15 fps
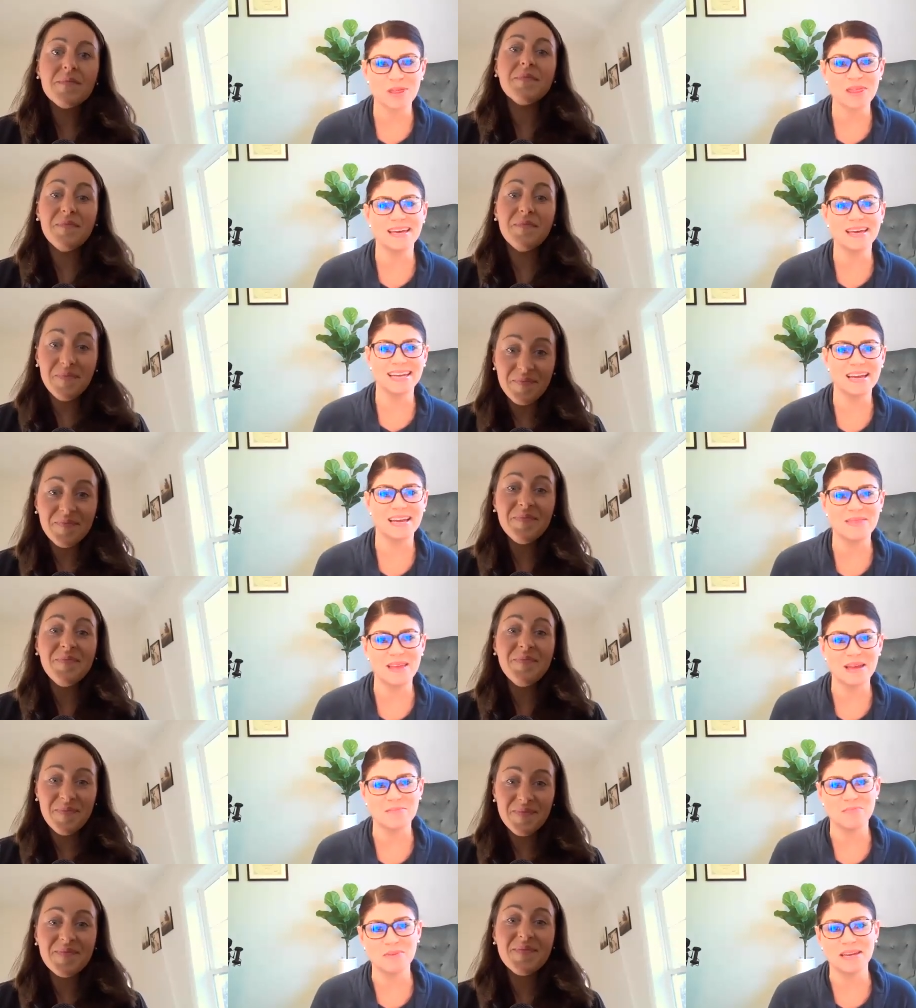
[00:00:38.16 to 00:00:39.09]
Speaker 1: with it, and
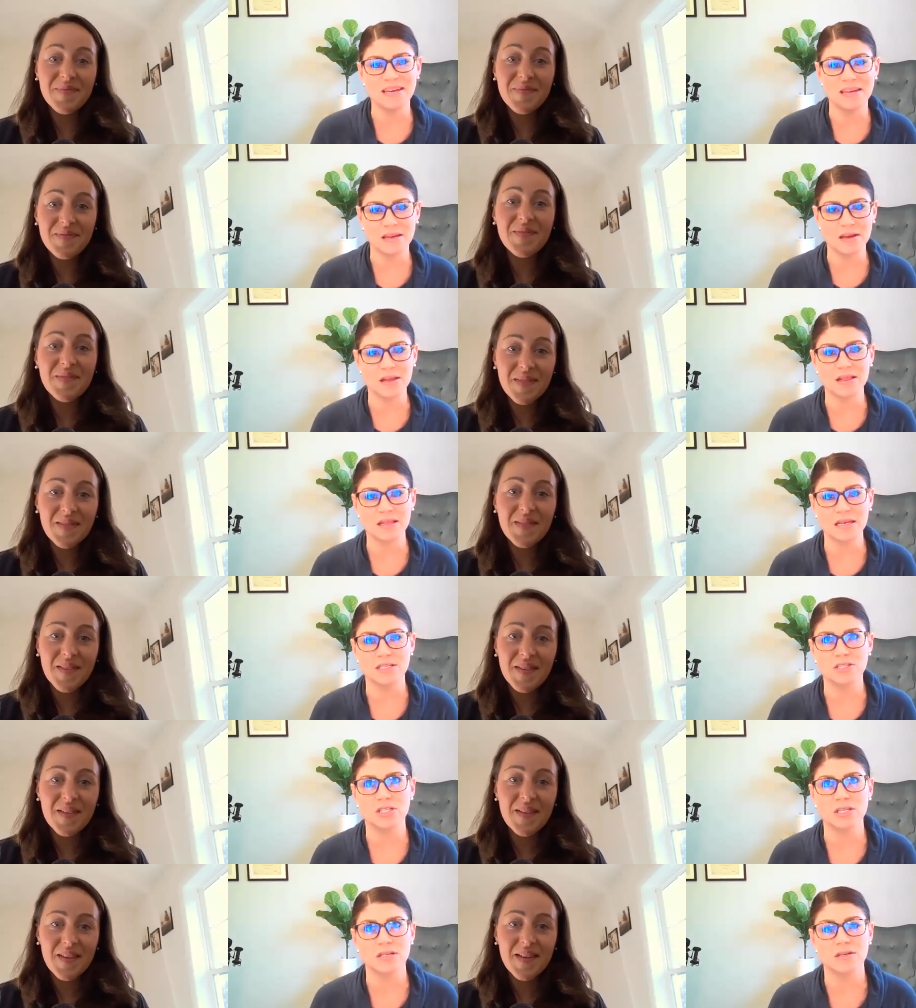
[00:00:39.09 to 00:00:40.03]
then being a
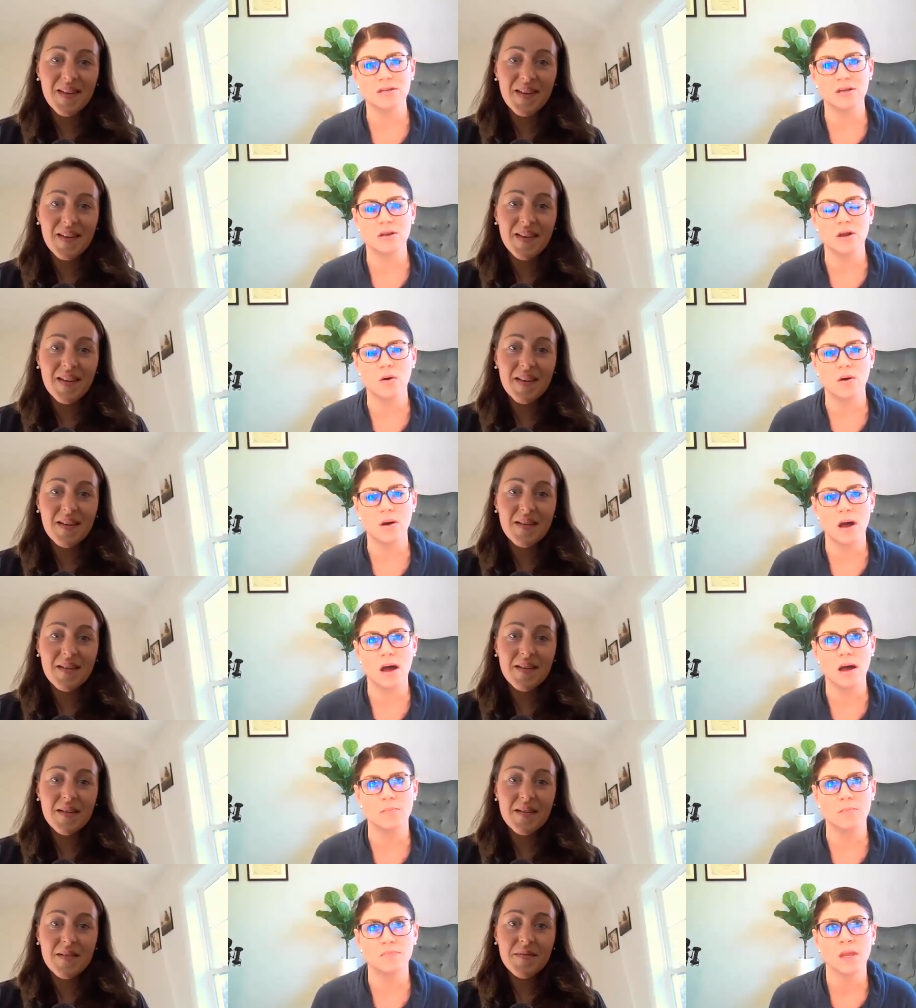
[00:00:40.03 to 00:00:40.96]
clinician, you know,
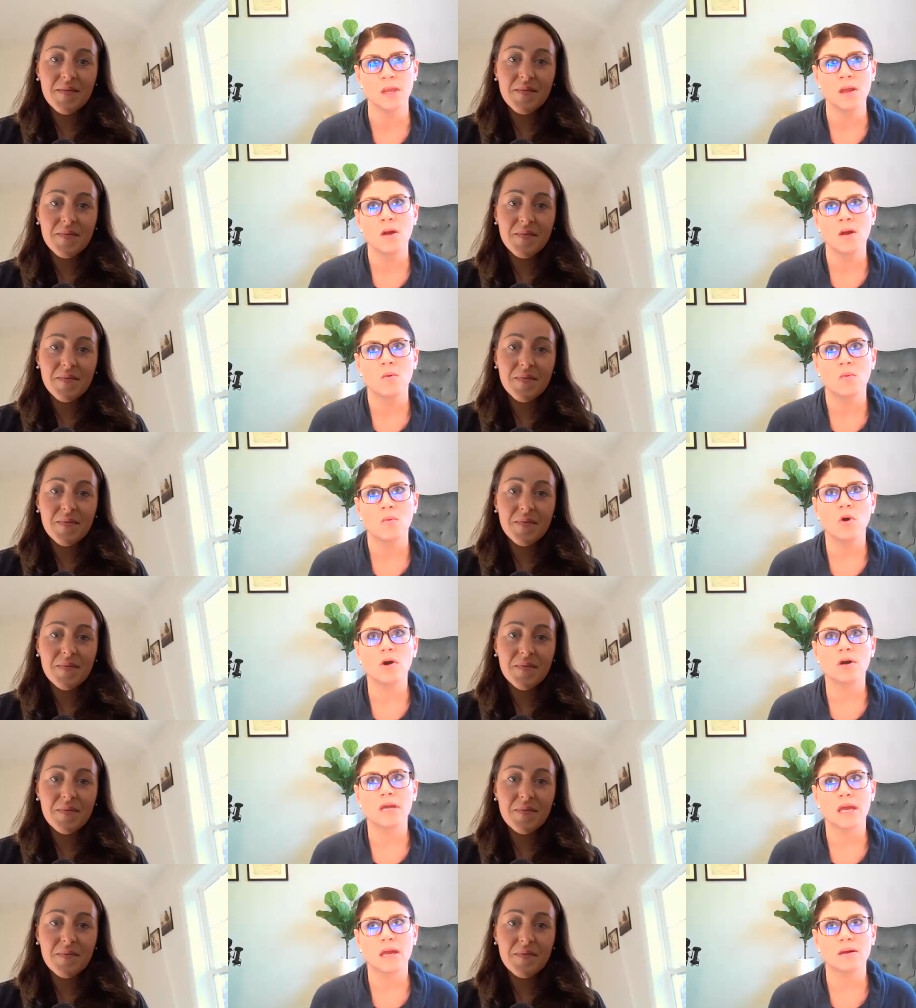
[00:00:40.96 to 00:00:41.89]
um,
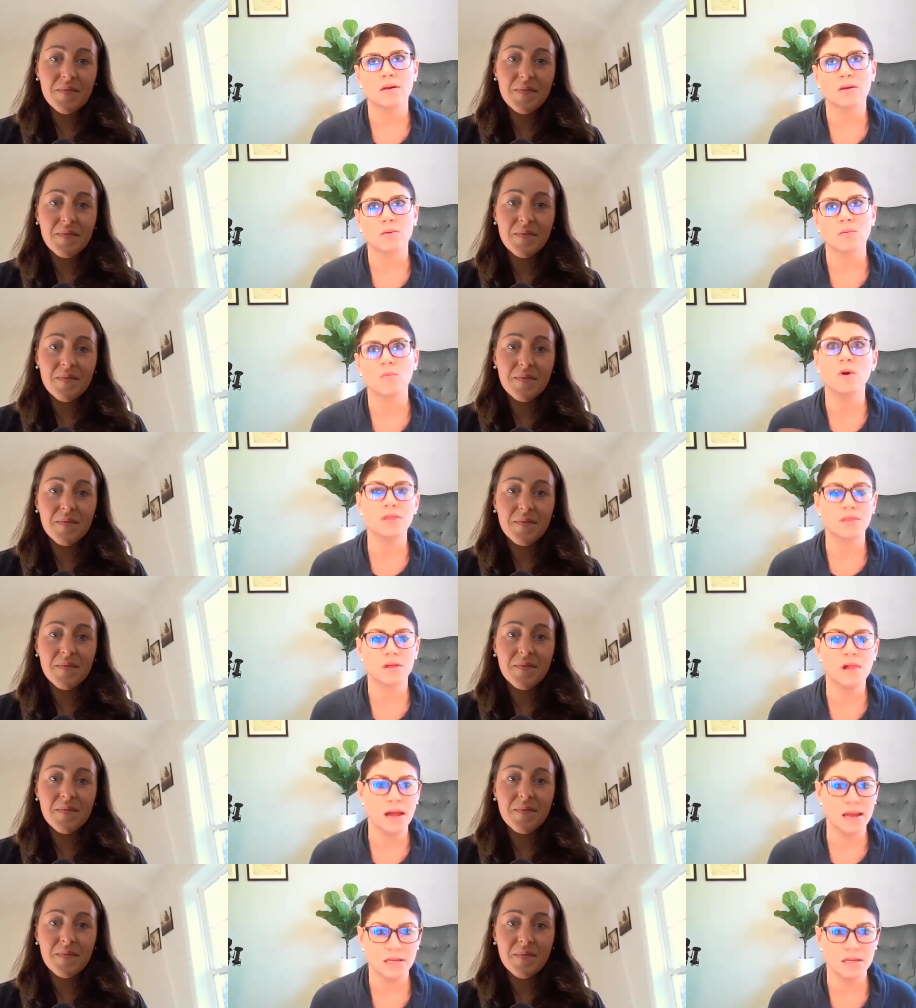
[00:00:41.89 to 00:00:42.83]
working with
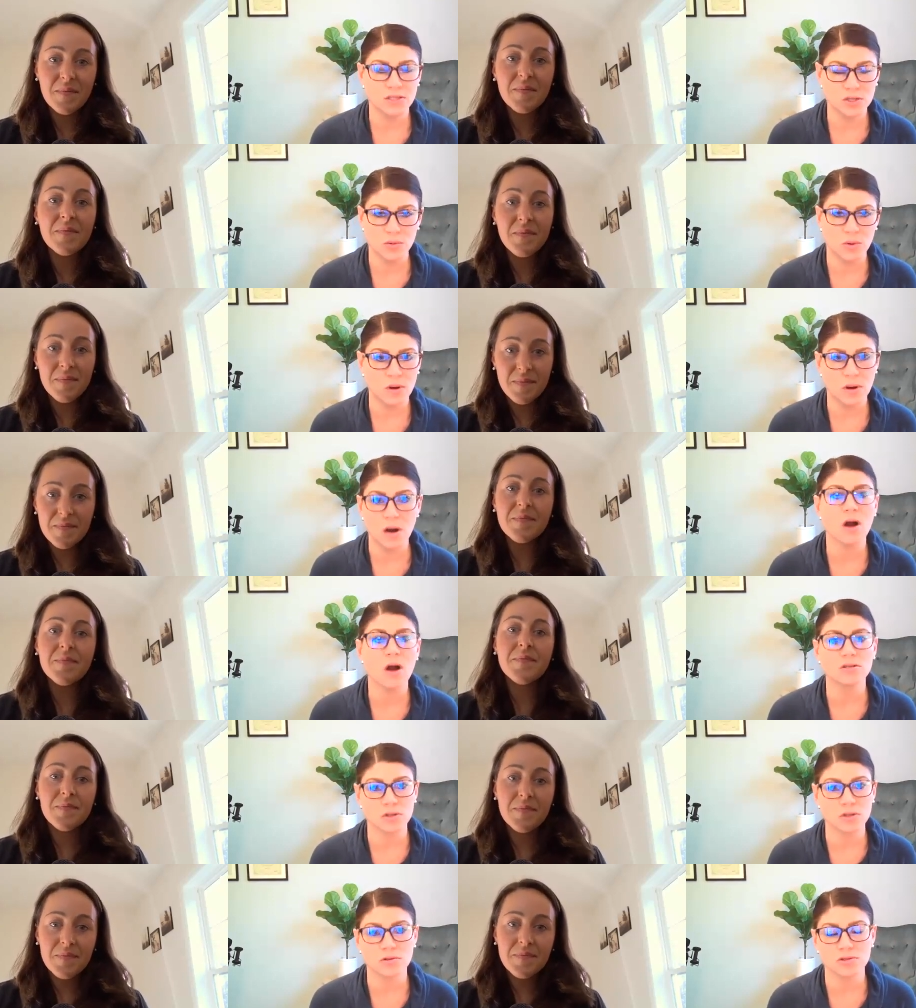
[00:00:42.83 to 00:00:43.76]
clients who are
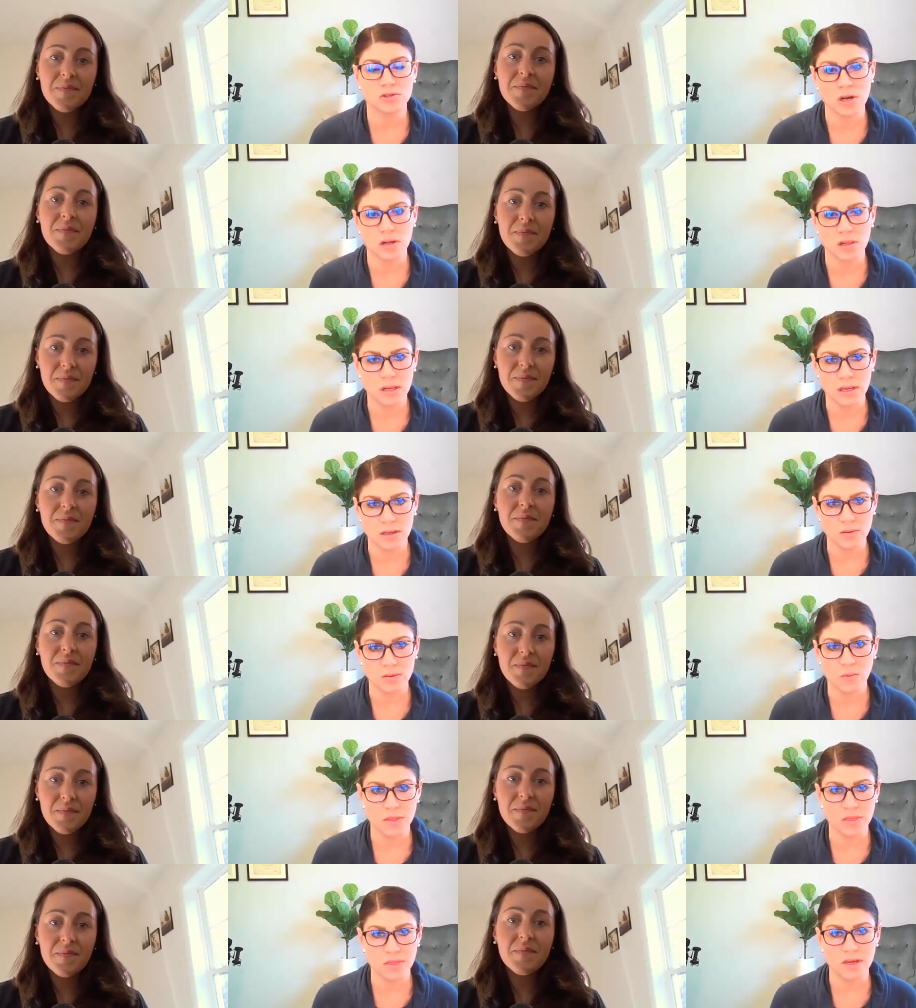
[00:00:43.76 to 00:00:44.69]
also struggling
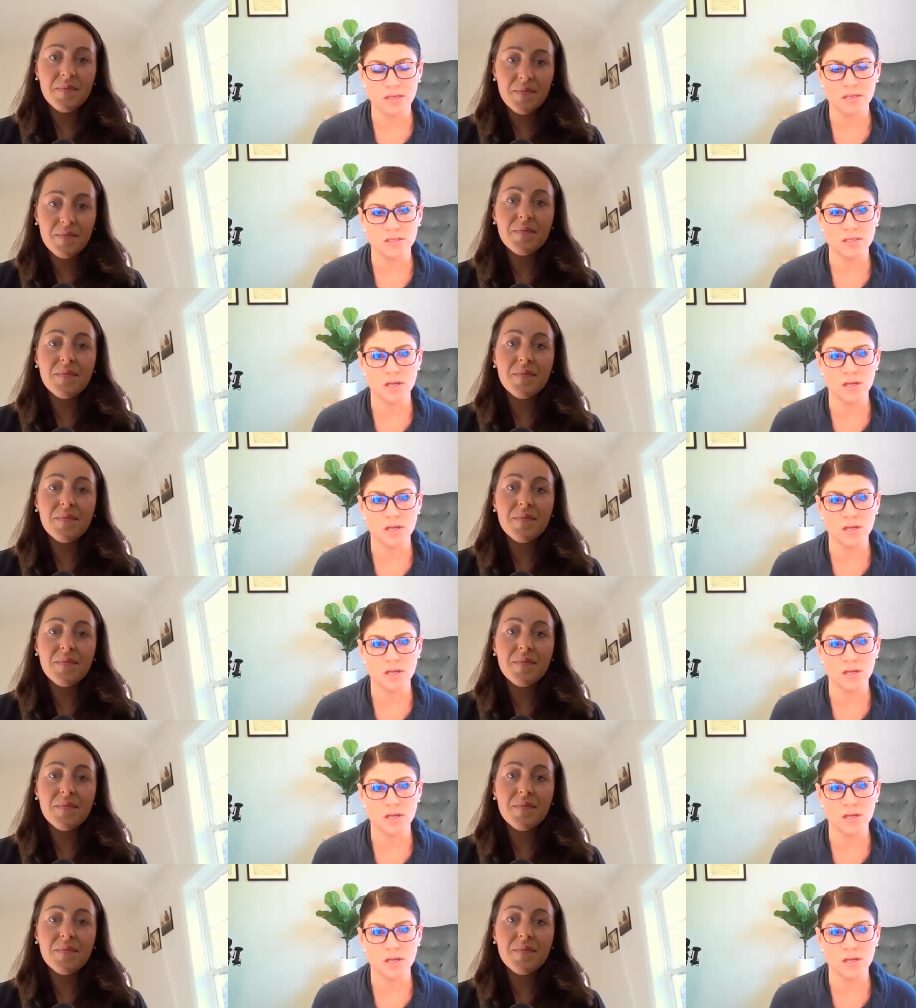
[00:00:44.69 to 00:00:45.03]
with this.